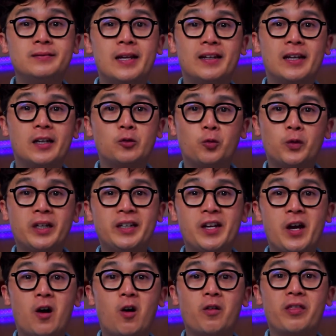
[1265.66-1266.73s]
that we
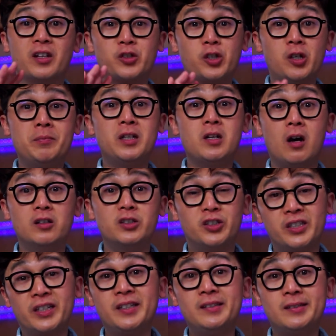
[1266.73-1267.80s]
know the
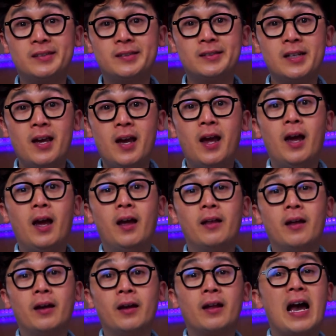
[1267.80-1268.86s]
terminologies
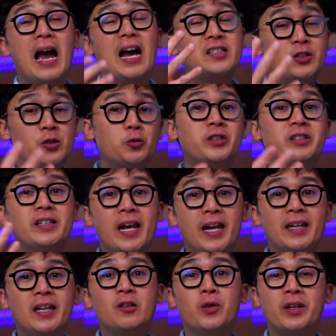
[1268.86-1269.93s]

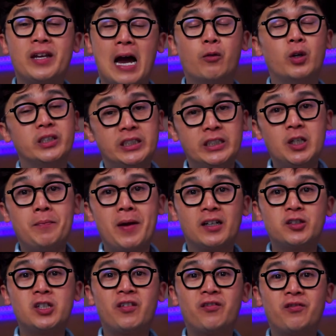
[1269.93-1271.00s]
associated with our
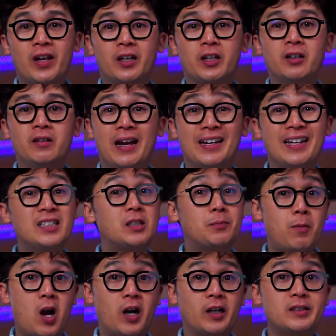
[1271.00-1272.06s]
geometric figure and its
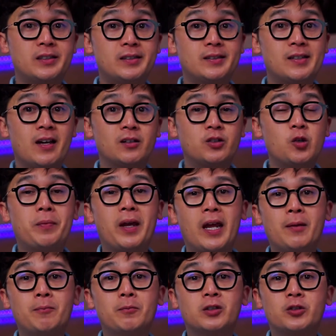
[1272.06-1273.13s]
parts to be
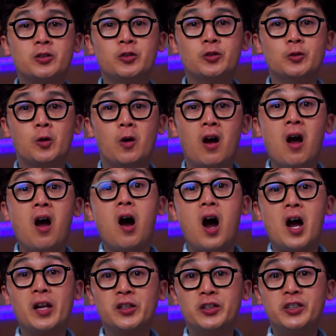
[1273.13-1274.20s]
able to
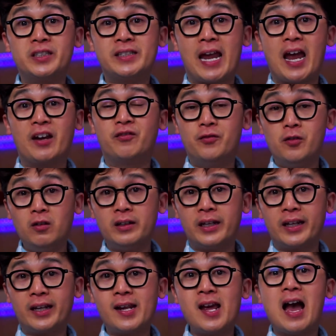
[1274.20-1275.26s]
understand
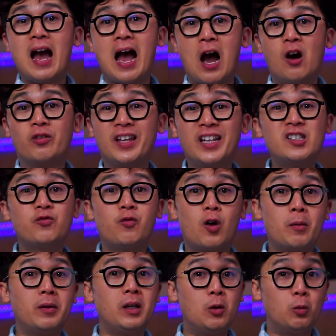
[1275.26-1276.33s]
fully how this
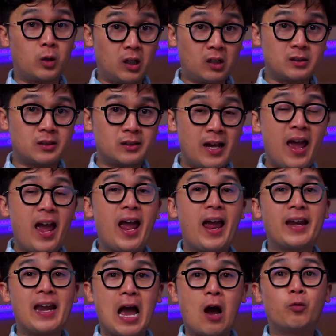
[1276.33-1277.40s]
formula works
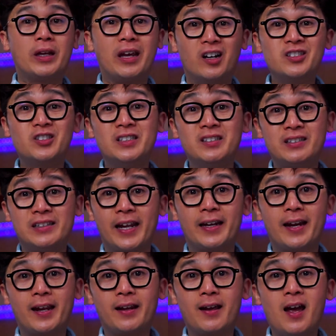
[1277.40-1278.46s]
and how we are
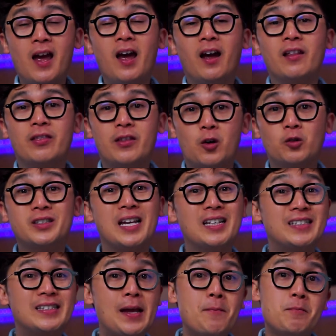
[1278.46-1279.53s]
translating those
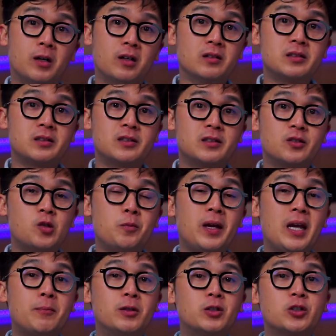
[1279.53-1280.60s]
symbols to be
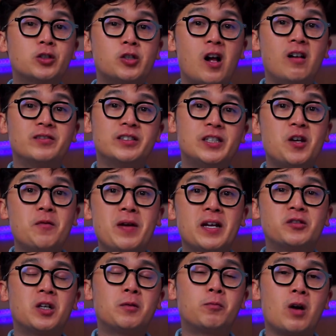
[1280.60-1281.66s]
able to solve
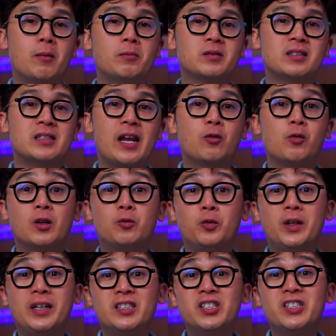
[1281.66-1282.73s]
geometric problems like what we
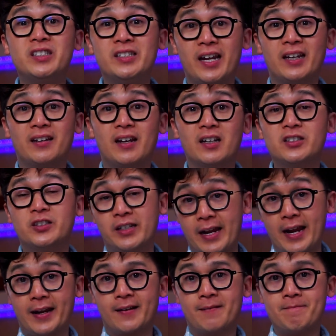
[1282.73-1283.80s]
just did today.
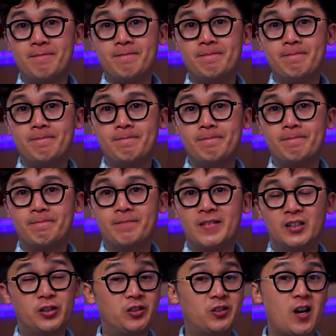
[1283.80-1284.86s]

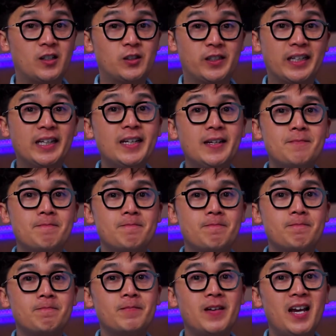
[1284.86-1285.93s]
This is Dr. E,
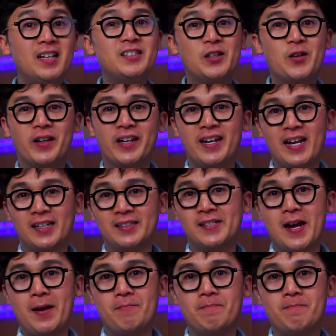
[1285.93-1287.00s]
and see you again next
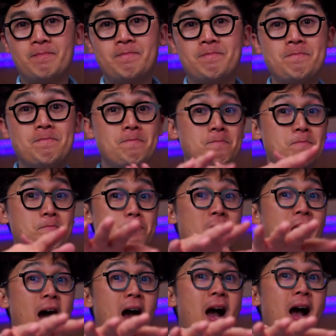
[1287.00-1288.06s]
time.
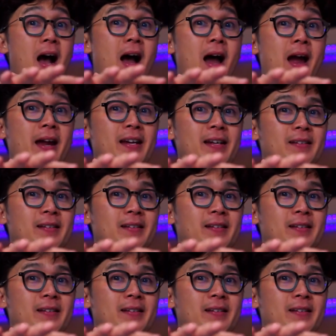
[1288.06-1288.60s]
Bye!